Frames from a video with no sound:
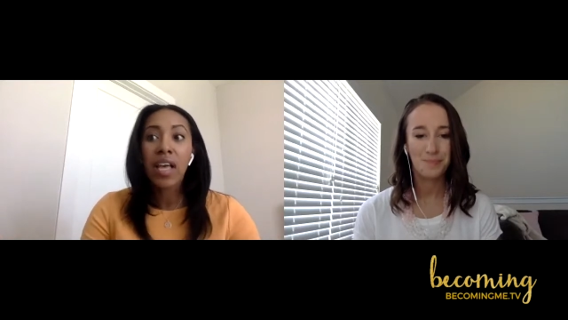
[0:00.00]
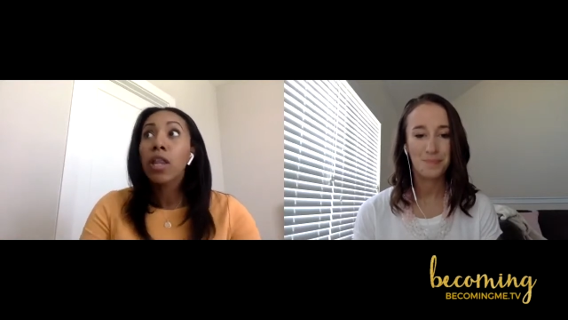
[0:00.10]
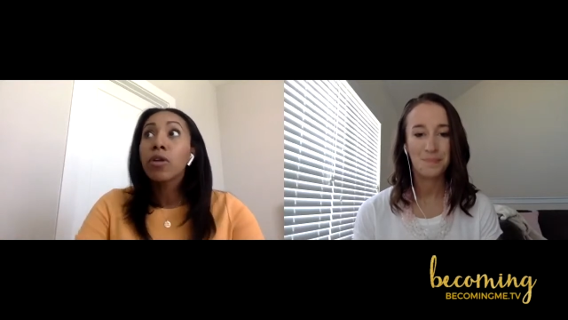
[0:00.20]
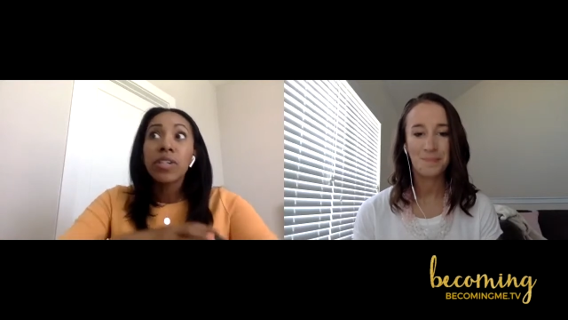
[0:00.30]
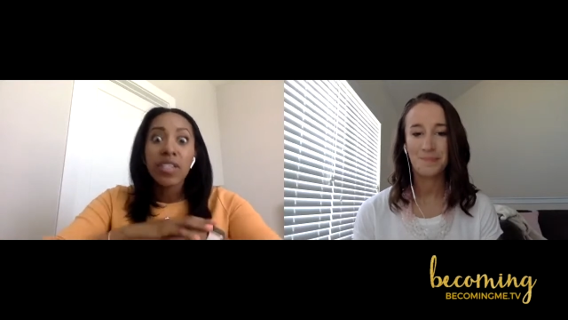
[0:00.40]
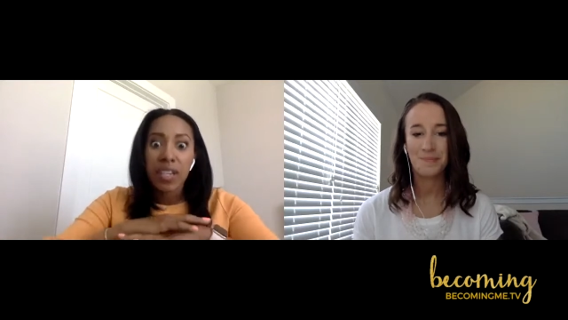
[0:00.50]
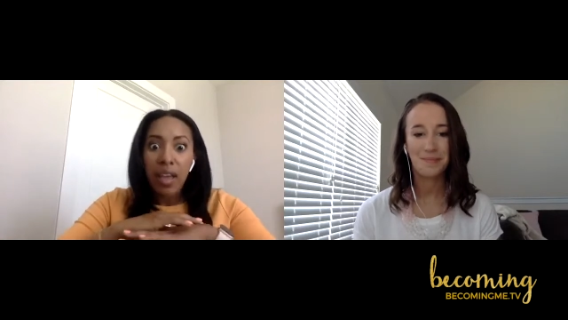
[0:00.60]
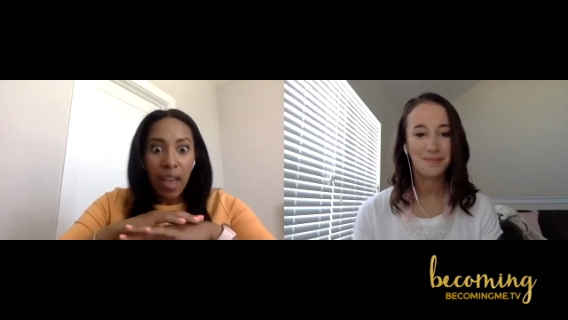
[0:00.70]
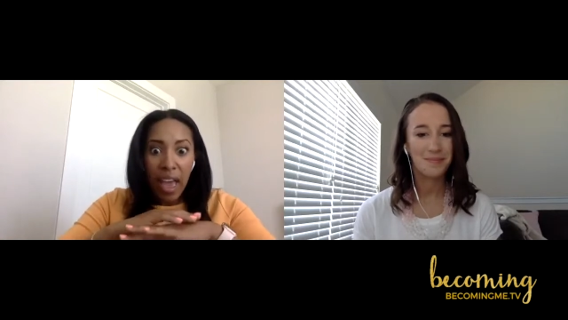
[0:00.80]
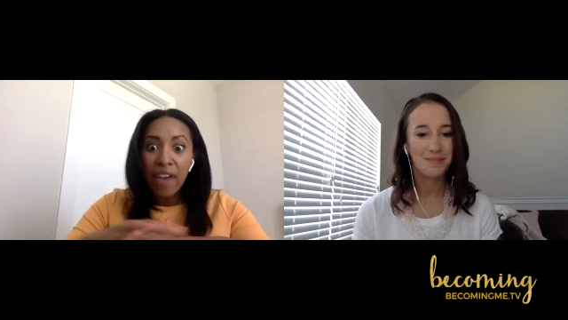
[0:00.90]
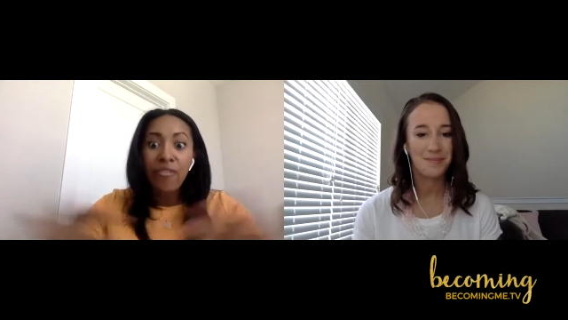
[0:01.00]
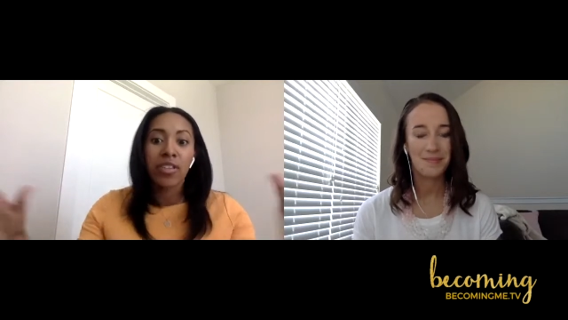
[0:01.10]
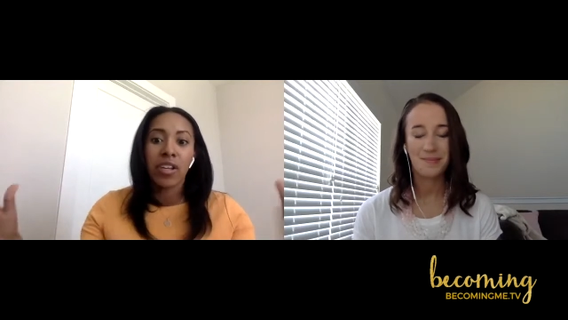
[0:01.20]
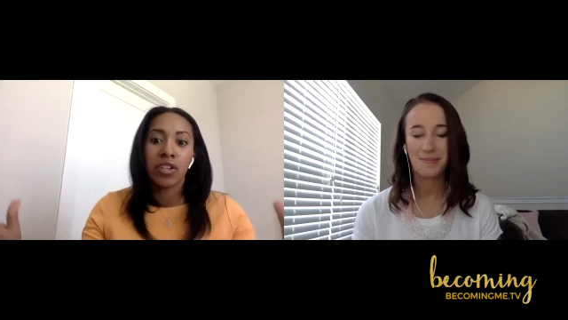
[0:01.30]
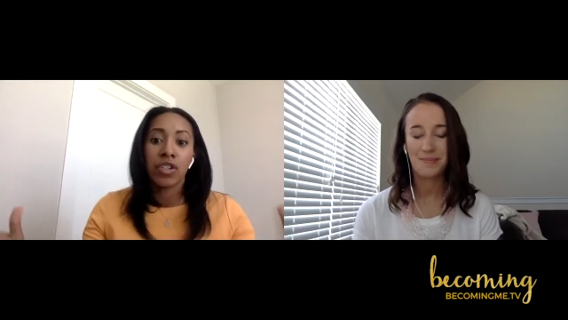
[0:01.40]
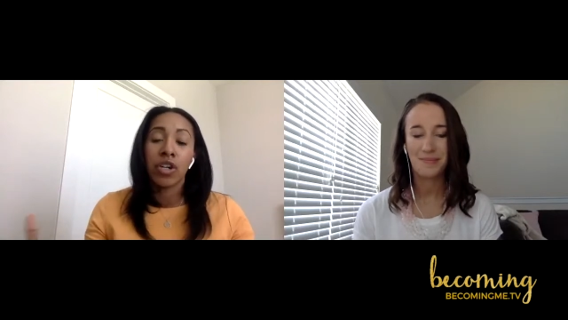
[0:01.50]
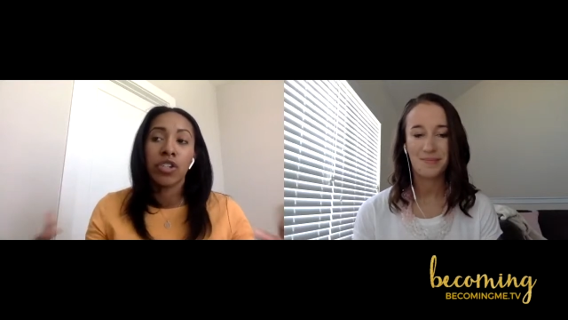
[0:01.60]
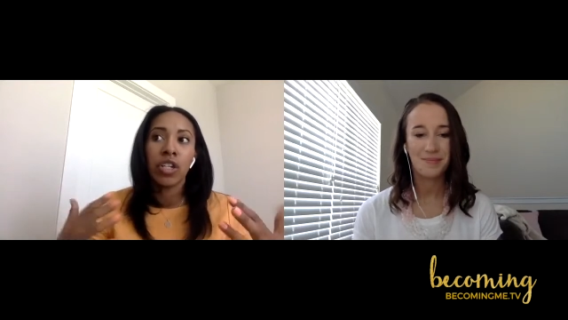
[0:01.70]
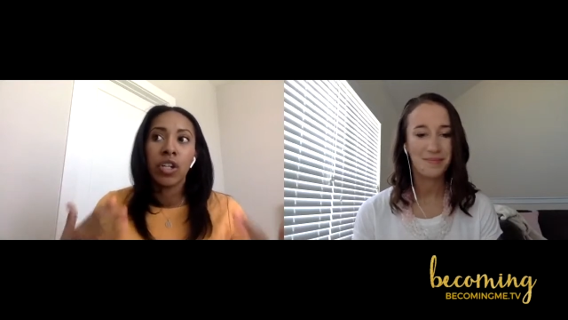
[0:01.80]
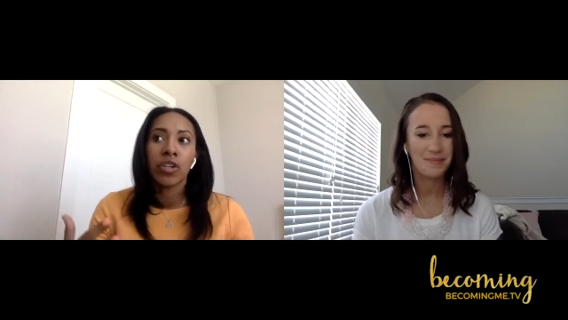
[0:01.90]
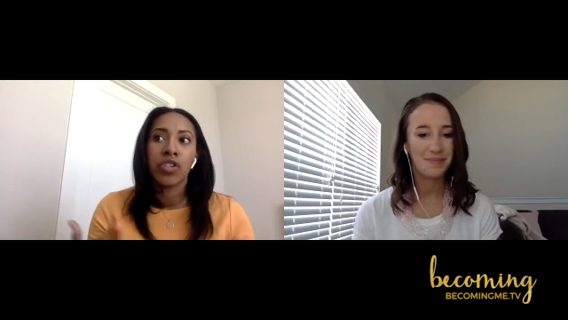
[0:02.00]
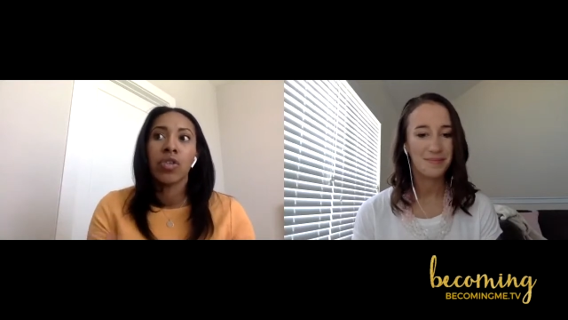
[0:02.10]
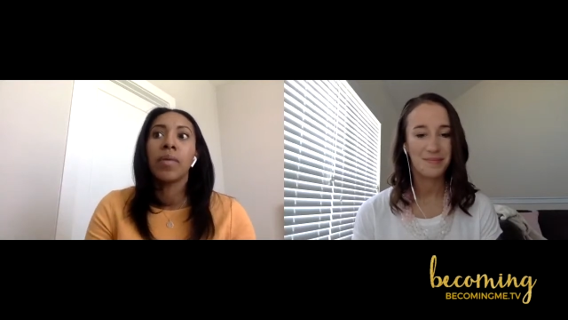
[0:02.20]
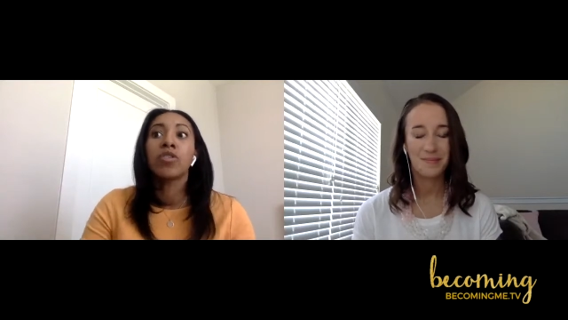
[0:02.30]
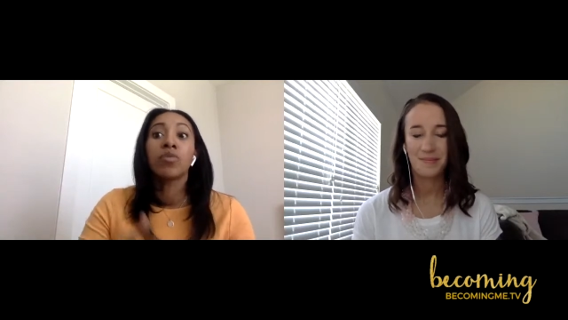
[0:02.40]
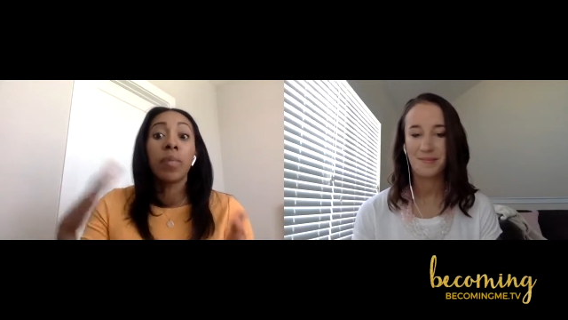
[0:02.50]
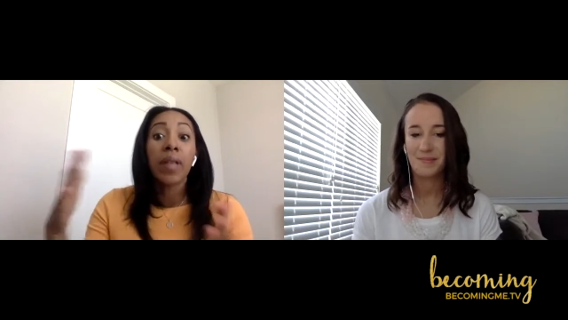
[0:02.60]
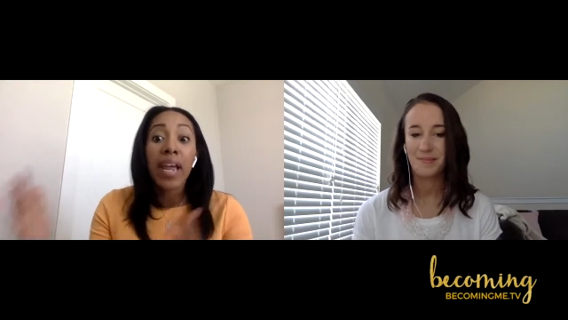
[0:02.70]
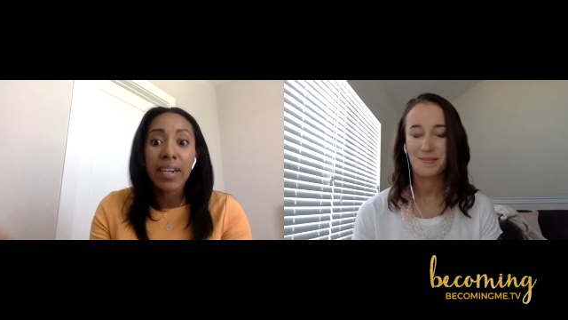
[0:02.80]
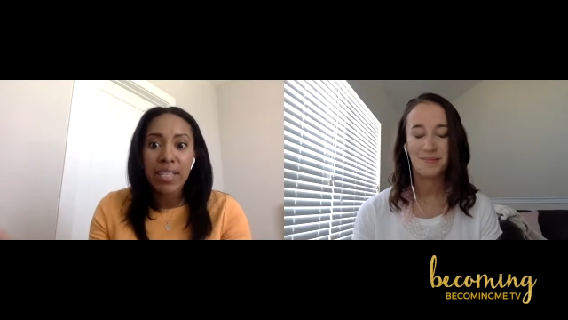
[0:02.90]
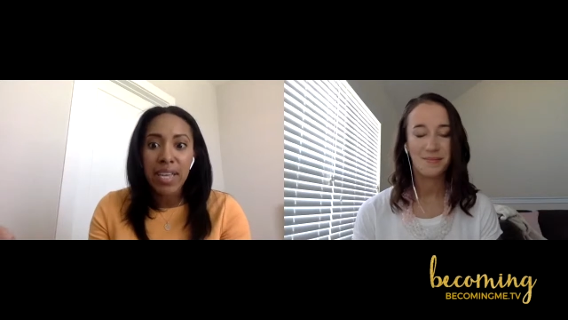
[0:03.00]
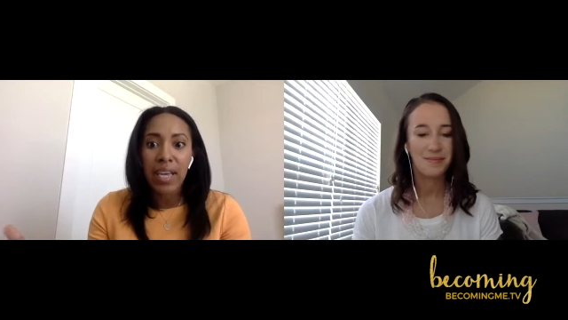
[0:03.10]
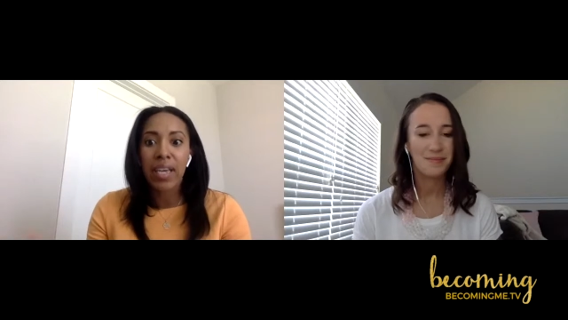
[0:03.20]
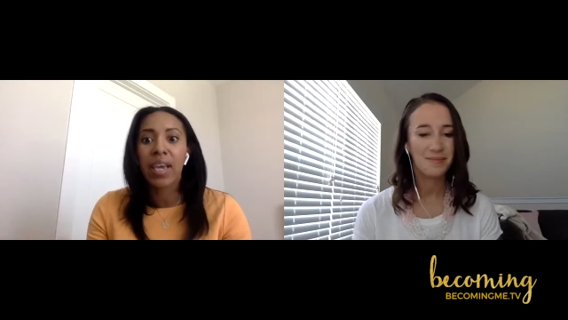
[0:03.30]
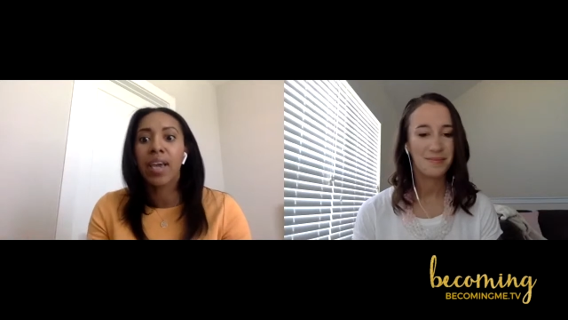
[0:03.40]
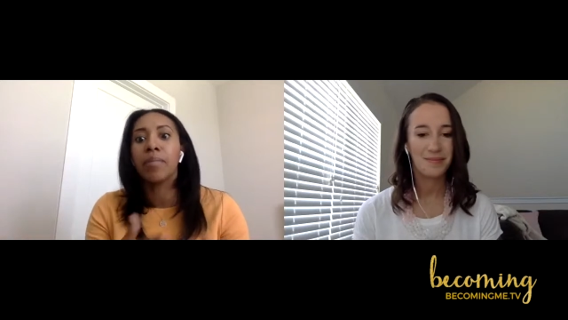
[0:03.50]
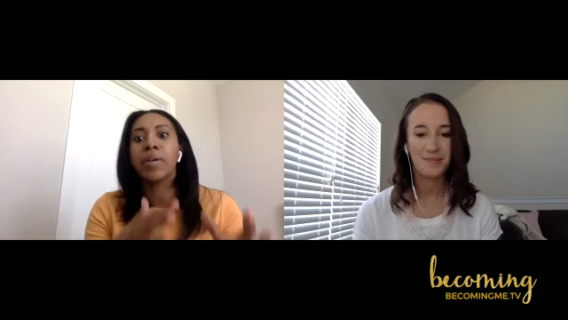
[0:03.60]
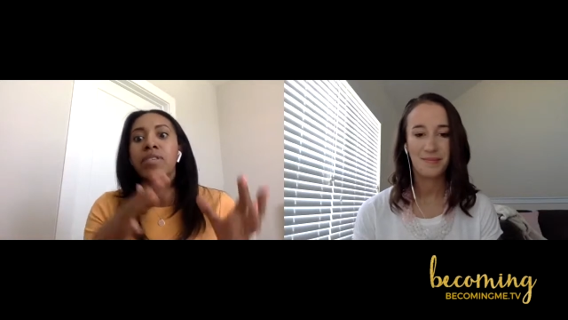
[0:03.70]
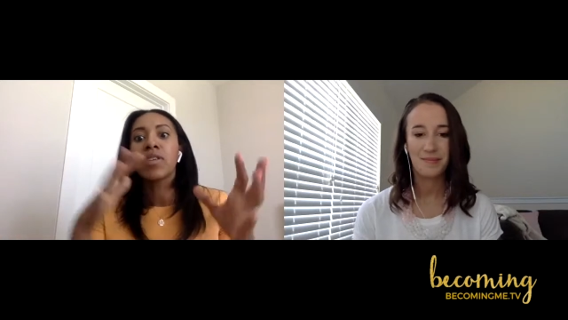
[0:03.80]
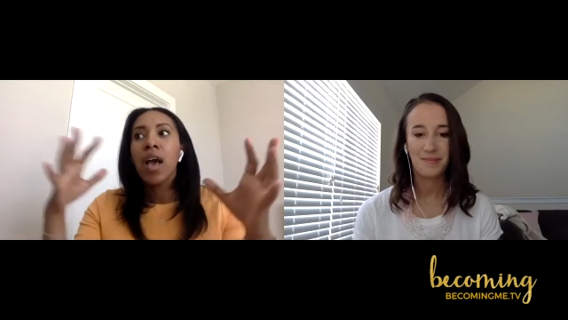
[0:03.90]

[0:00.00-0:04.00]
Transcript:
Speaker 1: Literally did everything in the church and learned so much. We planted a second campus.